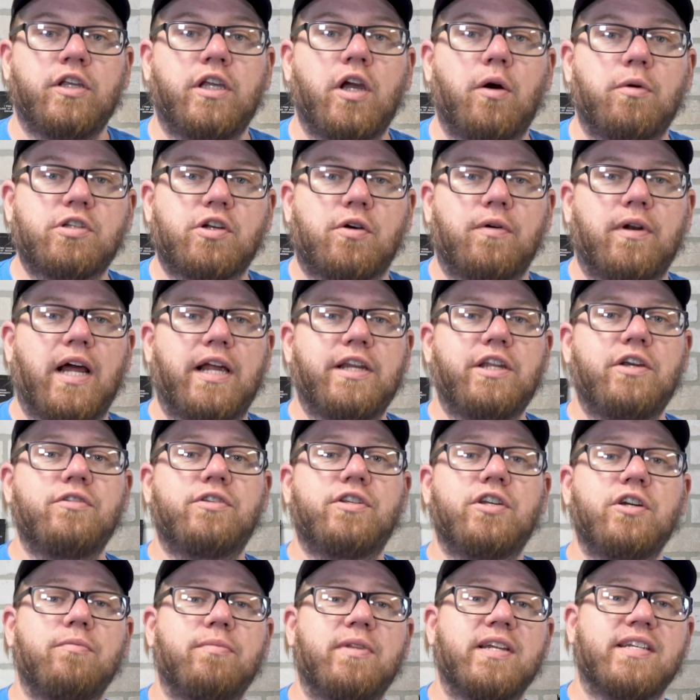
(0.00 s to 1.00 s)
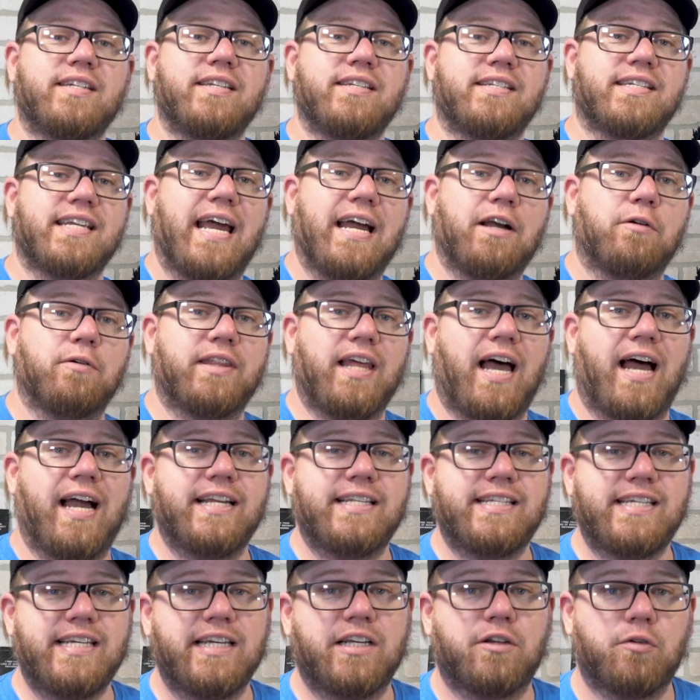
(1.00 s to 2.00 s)
Yo, what's going on YouTube? This is Zach with
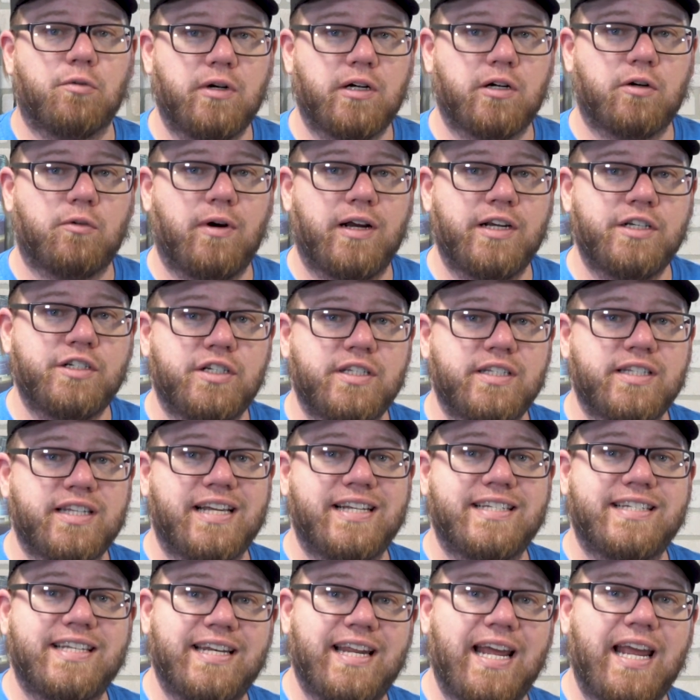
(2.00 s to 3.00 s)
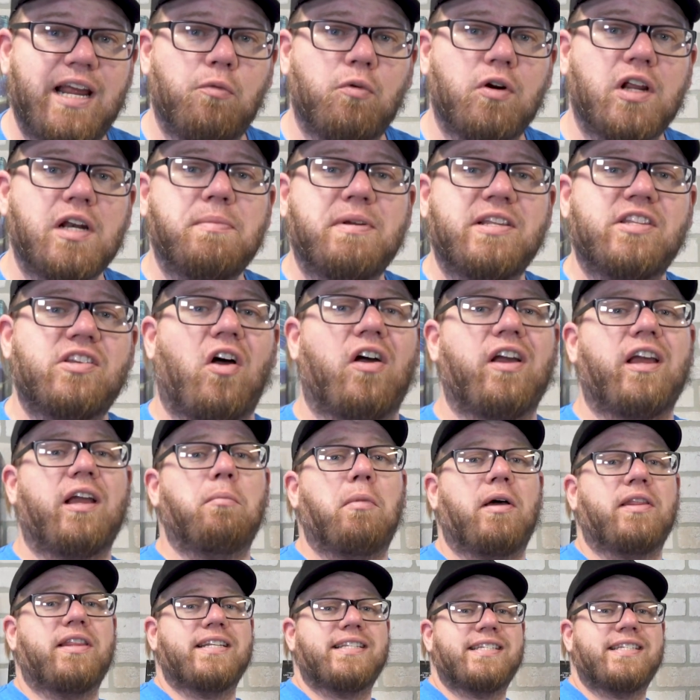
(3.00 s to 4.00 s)
IT Career Questions, and today we're going to be talking about the